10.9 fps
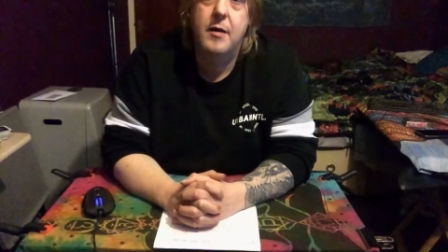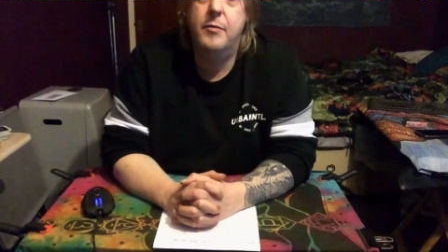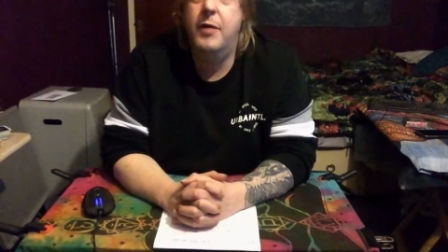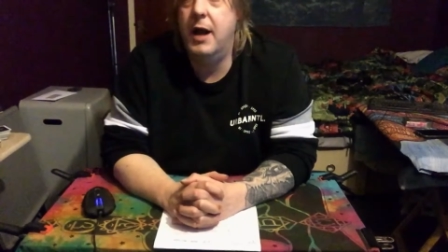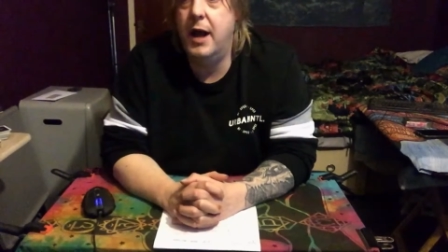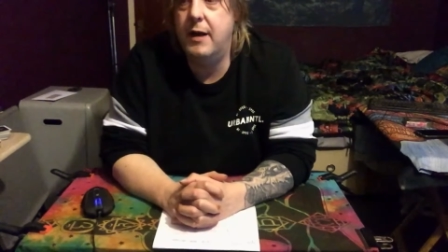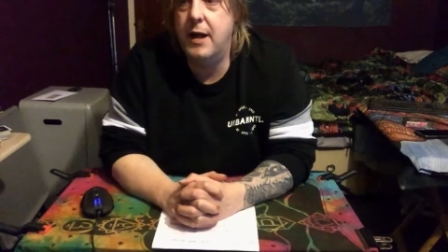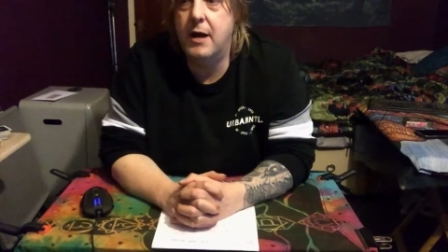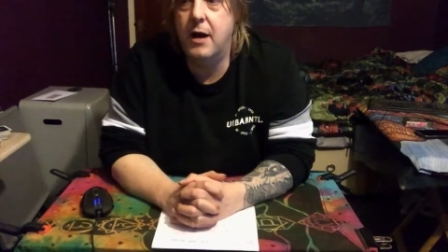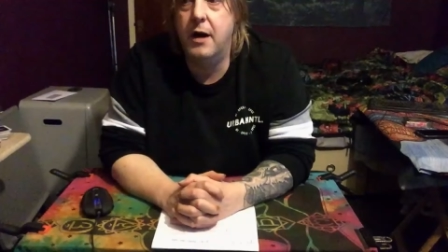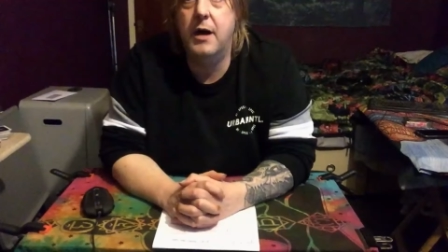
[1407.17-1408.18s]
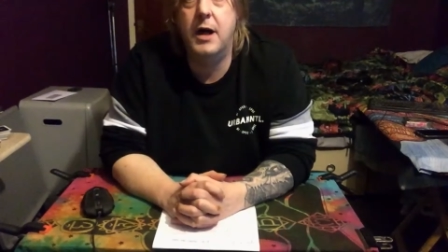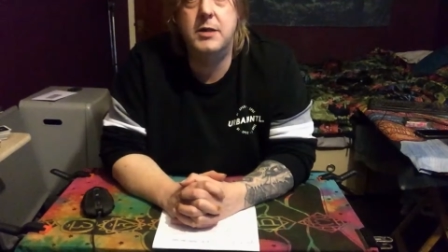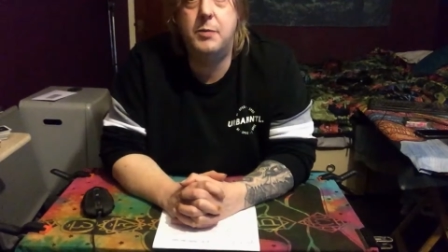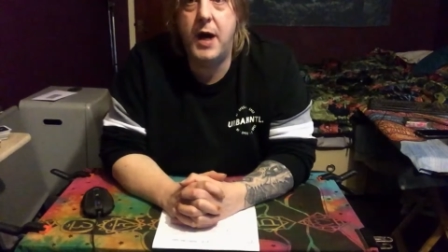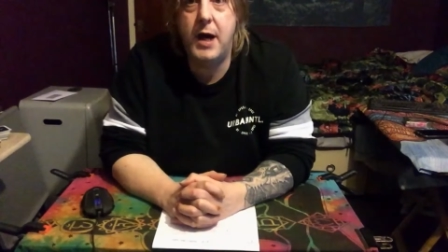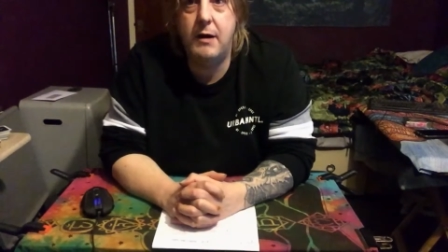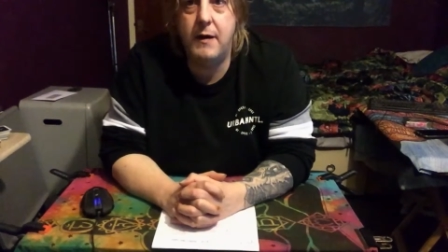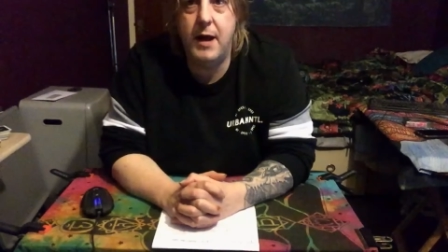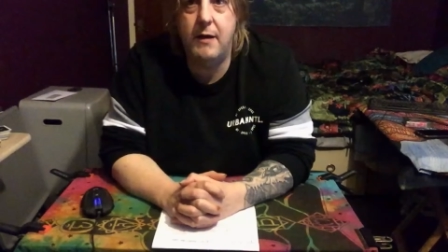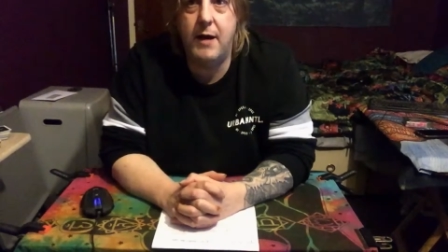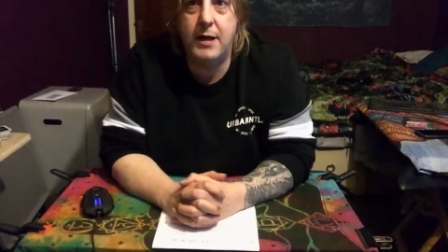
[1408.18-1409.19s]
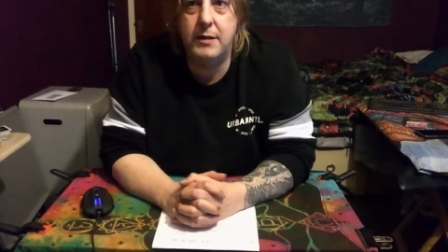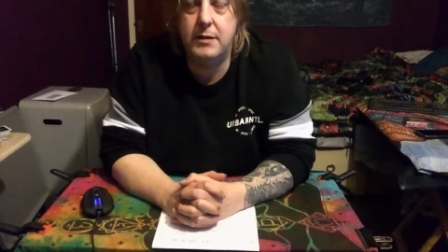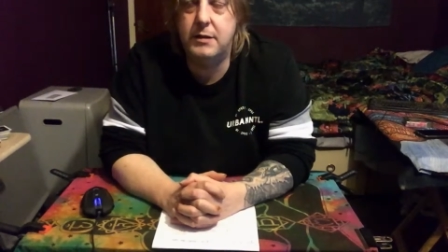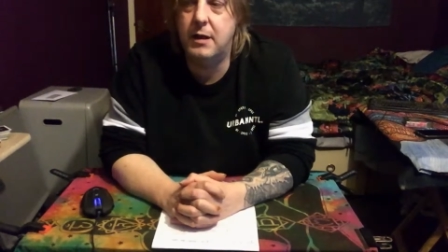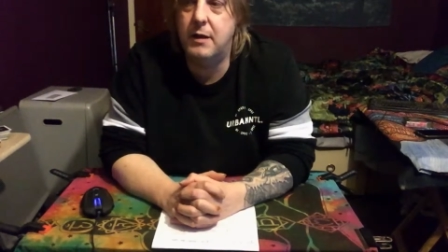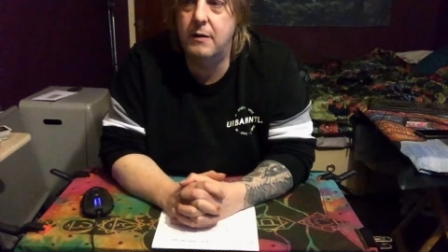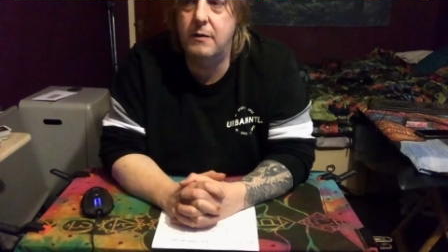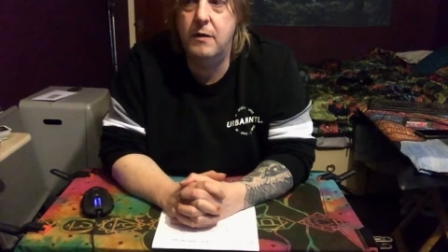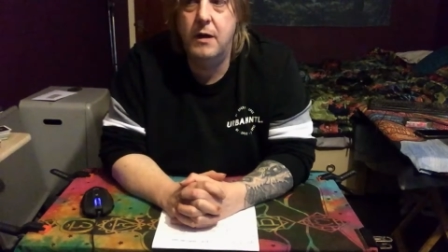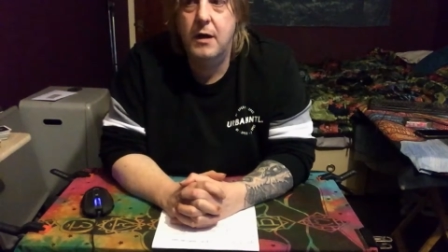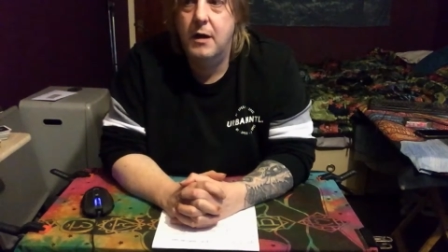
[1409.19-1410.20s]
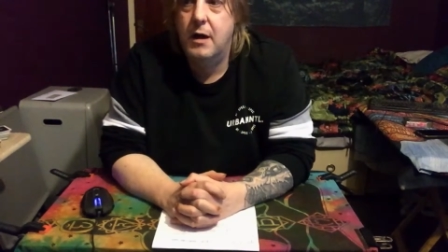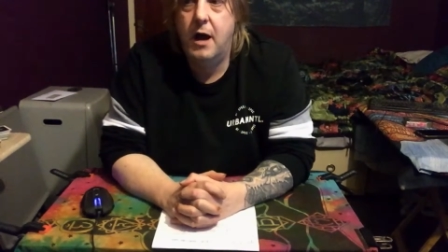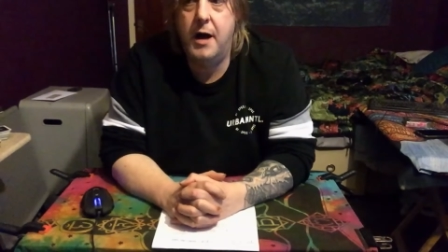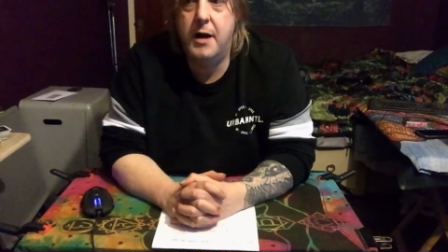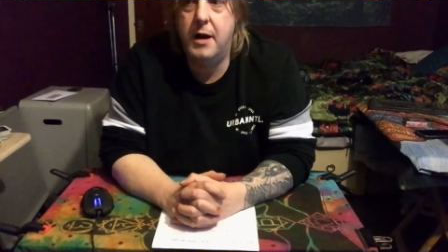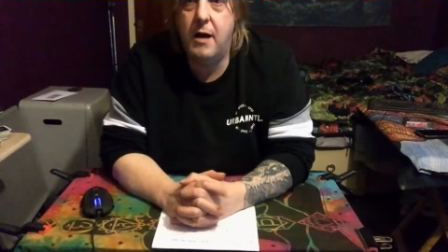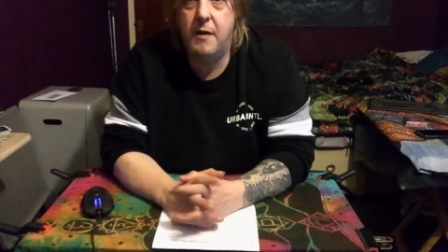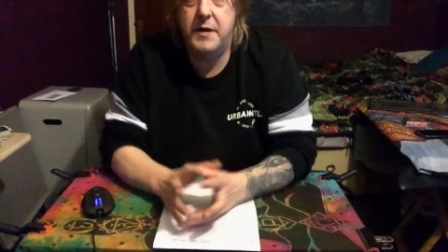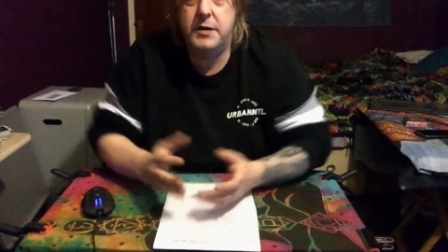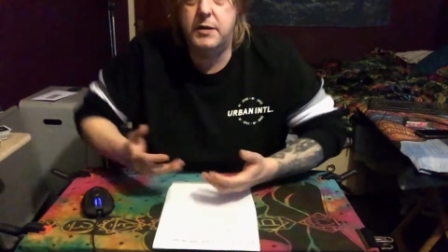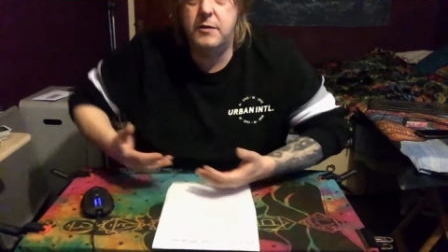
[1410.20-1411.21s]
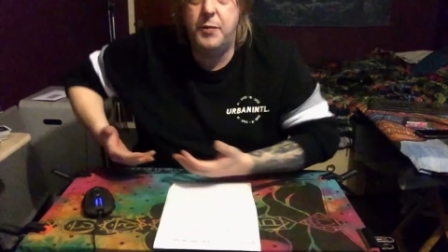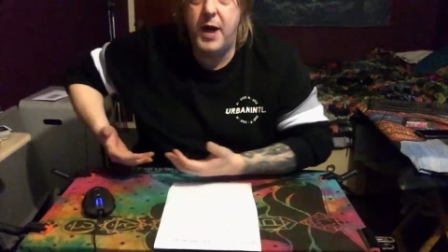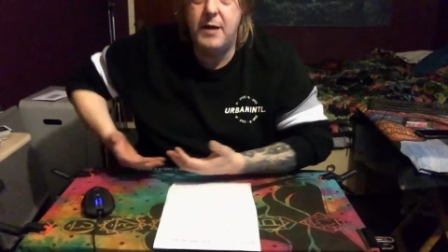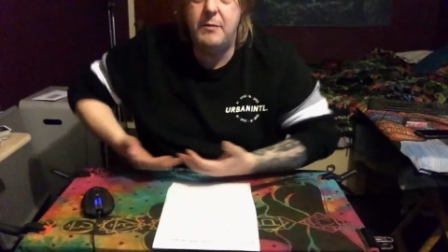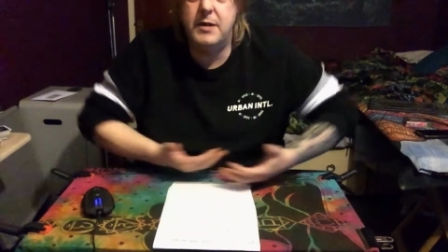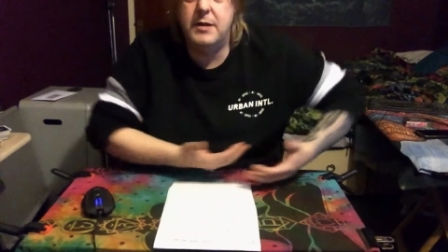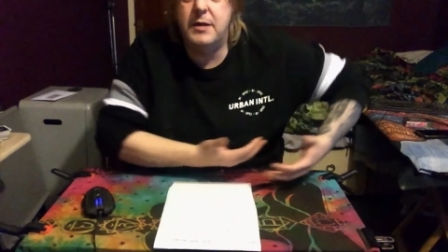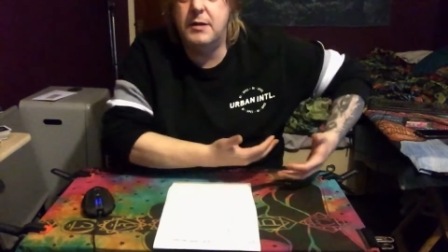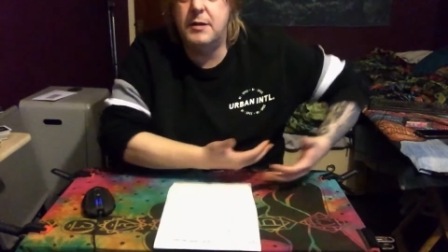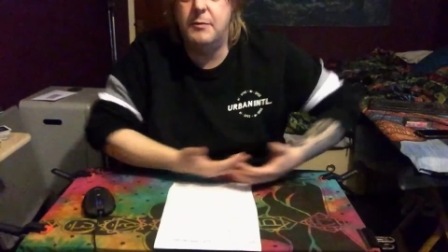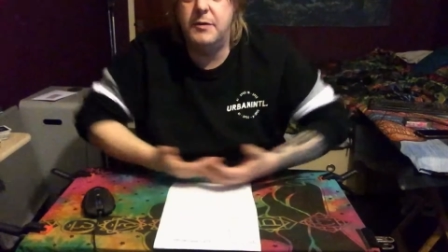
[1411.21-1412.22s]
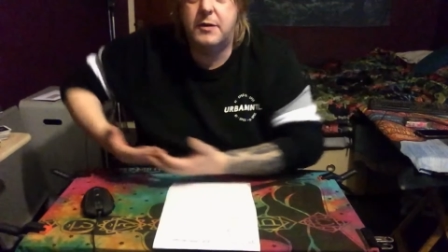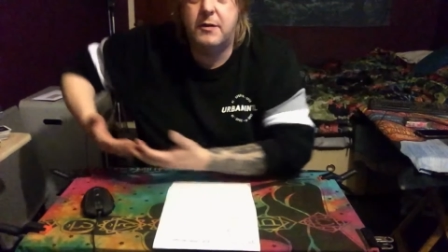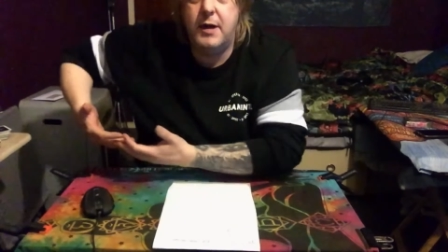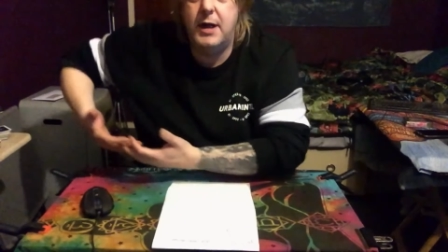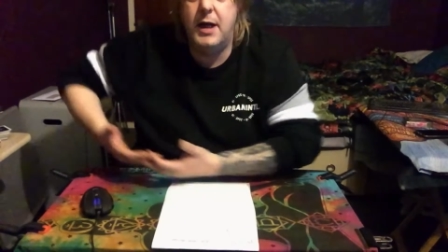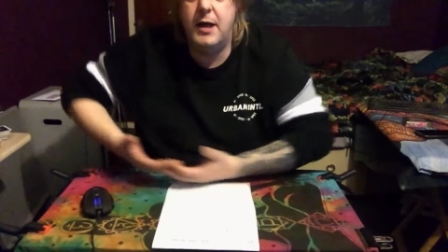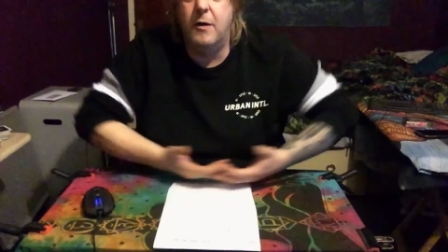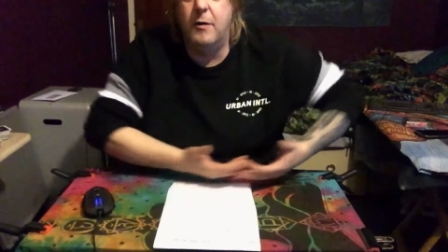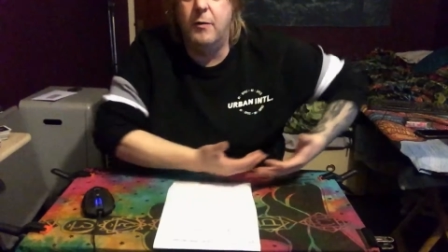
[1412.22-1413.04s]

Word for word: but like they've got a nice pair in their hands, so I don't know, these two babies that someone's cradling or